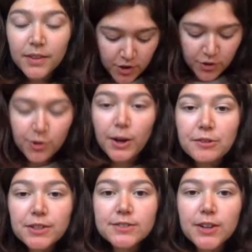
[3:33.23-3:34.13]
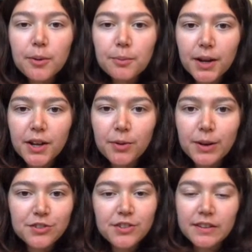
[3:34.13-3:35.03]
So I rewrote my
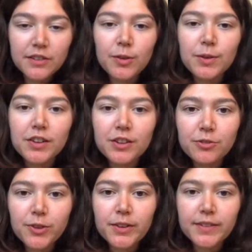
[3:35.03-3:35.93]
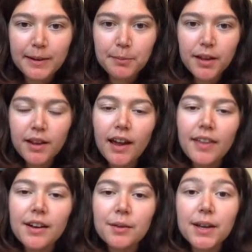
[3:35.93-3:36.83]
equation. That's always a good first step. And
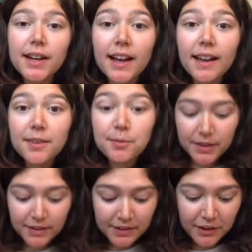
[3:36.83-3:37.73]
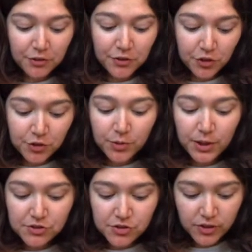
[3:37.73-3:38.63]
then I'm going to ask myself the two
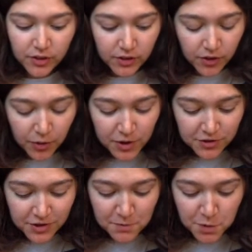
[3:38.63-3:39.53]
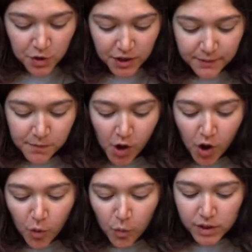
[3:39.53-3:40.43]
questions. So question number 1,
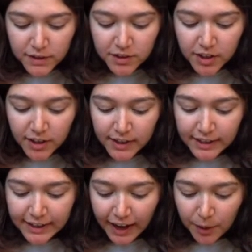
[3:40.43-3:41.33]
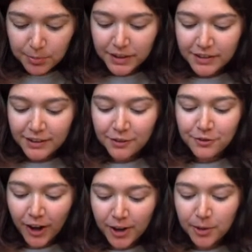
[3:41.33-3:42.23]
what is currently happening to the
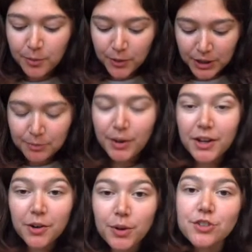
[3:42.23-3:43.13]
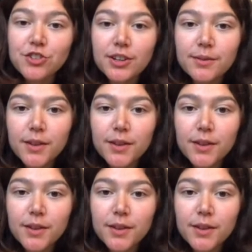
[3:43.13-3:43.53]
variable in my equation?